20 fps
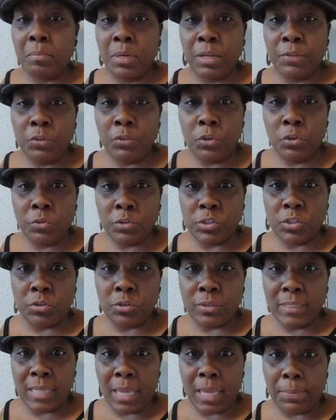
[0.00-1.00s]
But if you're
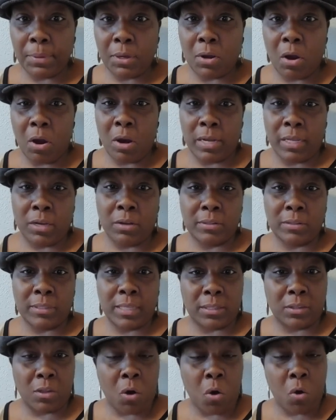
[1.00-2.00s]
using your debit card, they're going
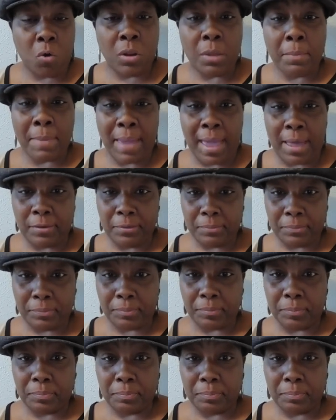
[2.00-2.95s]
to take the whole amount.